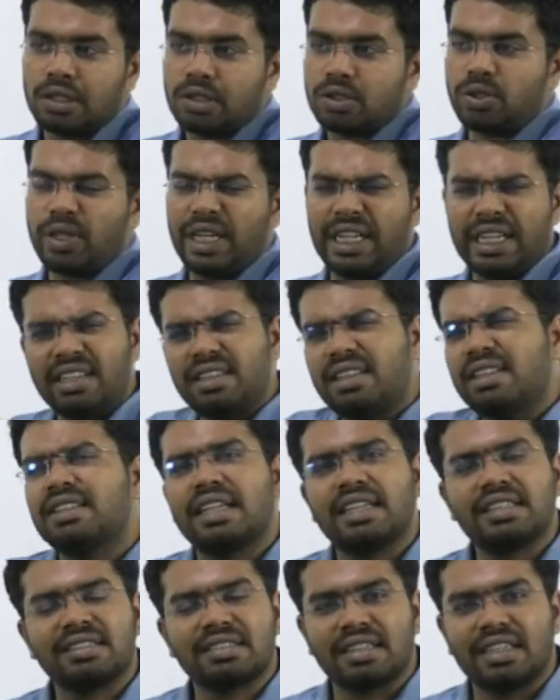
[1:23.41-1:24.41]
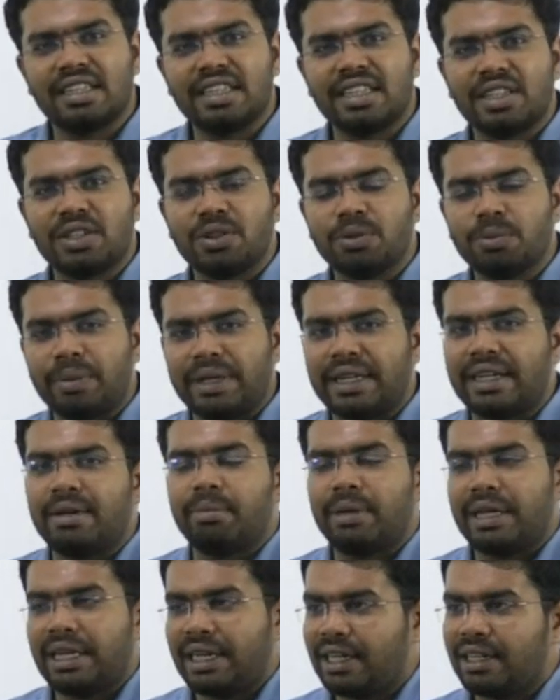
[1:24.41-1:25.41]
So anything that is related to
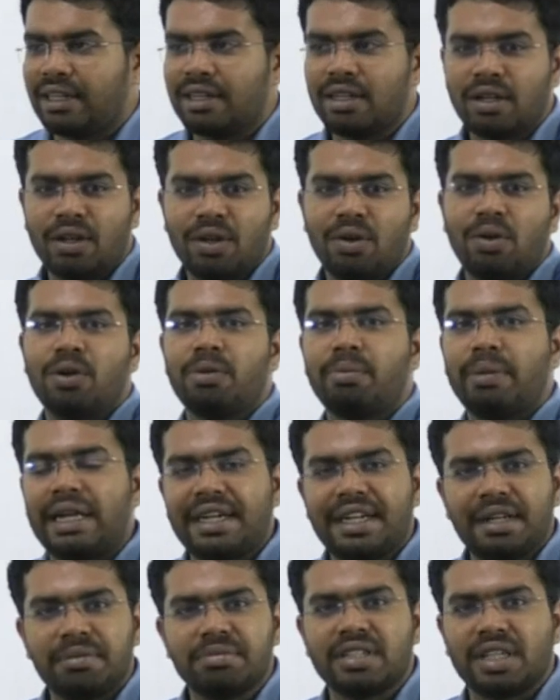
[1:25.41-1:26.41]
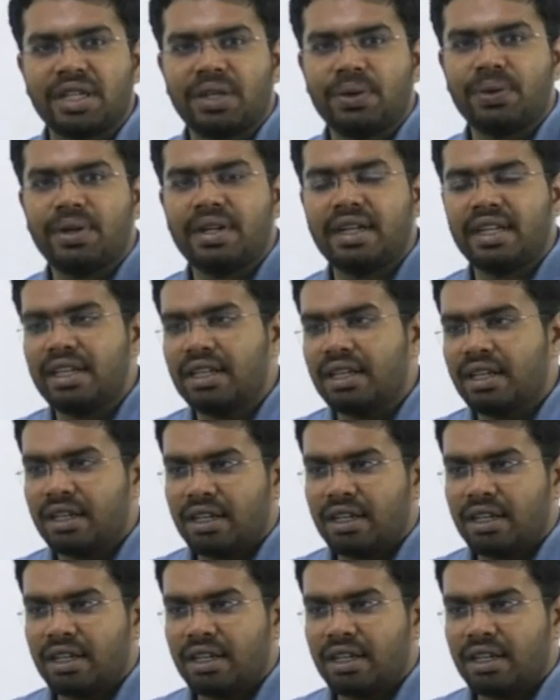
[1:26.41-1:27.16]
marine or maritime security